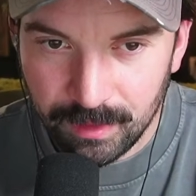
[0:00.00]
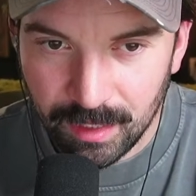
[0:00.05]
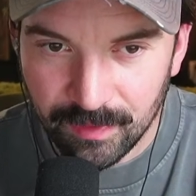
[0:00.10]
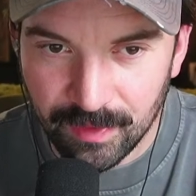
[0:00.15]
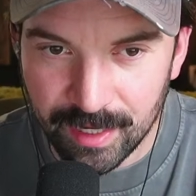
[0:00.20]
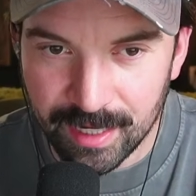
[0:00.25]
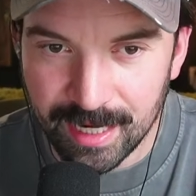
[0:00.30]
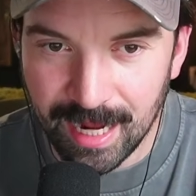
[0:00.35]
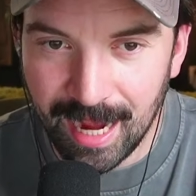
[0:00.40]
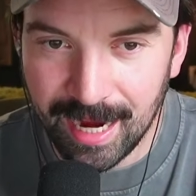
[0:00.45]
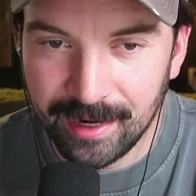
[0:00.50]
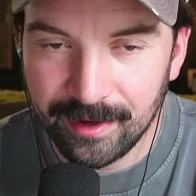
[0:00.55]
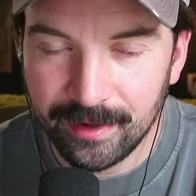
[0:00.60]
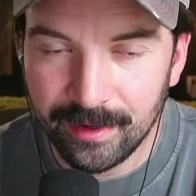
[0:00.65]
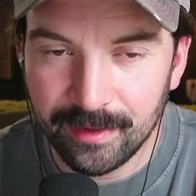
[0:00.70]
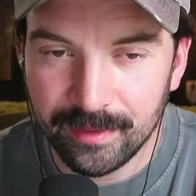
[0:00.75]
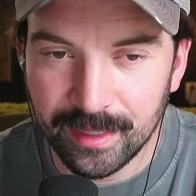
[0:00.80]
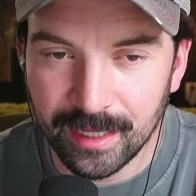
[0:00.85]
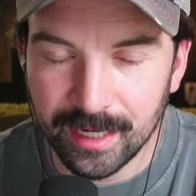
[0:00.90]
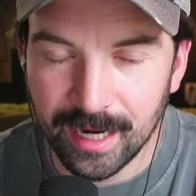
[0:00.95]
The
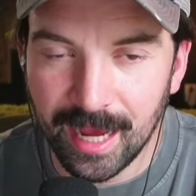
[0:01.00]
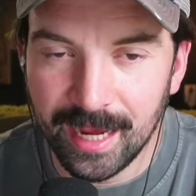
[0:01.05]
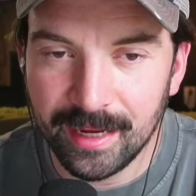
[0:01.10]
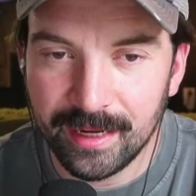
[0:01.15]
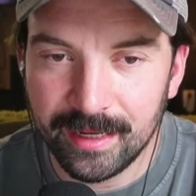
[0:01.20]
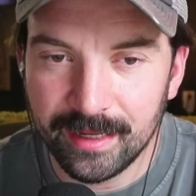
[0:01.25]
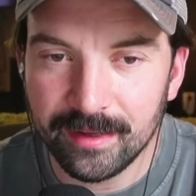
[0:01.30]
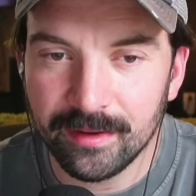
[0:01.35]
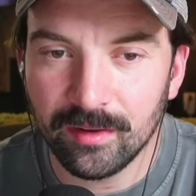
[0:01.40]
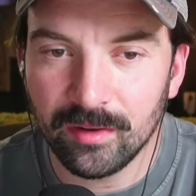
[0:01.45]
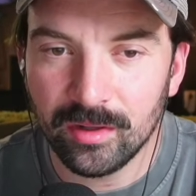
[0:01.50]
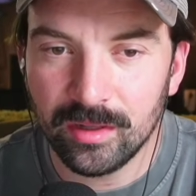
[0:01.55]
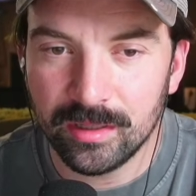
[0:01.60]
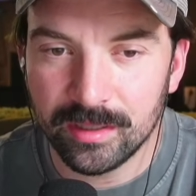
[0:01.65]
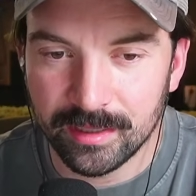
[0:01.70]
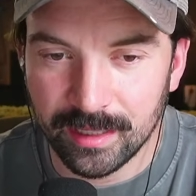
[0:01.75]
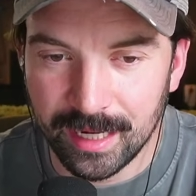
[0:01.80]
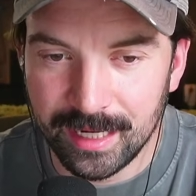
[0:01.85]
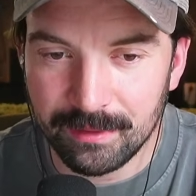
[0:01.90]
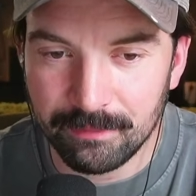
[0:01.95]
Nightheel
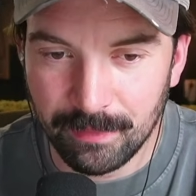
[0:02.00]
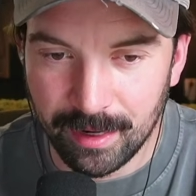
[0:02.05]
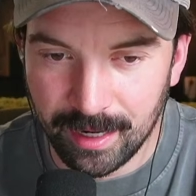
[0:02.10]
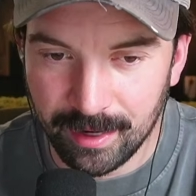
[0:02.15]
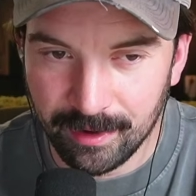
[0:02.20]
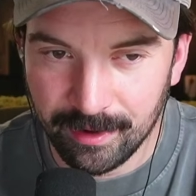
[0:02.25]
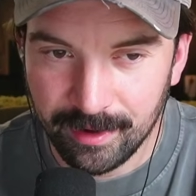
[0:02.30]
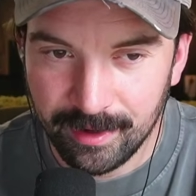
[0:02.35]
Nightmare.